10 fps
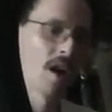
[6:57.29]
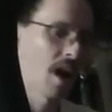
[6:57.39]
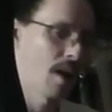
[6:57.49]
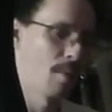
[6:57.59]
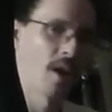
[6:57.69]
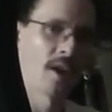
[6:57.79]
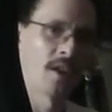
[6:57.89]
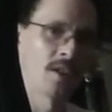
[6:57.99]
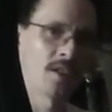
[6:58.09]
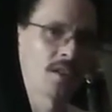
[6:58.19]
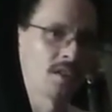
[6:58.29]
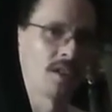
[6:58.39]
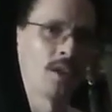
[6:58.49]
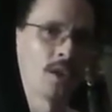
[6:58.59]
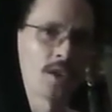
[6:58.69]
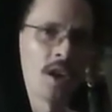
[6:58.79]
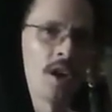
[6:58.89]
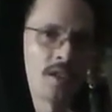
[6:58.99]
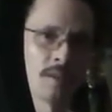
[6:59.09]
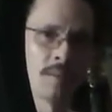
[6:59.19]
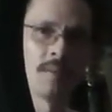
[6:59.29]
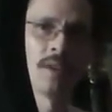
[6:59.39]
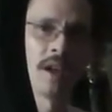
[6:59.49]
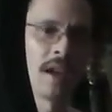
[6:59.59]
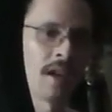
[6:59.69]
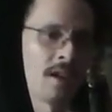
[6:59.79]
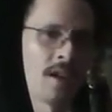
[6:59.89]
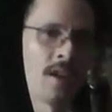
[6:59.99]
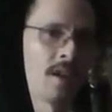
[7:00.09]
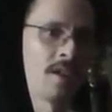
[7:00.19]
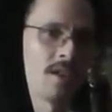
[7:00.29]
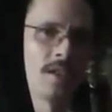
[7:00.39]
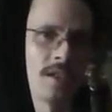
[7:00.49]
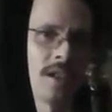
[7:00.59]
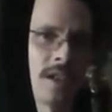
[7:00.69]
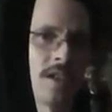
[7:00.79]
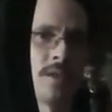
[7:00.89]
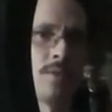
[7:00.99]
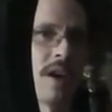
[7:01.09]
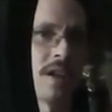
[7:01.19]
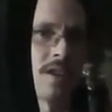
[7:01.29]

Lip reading: I bought it just because it looked awesome, and it just looks like it could wreck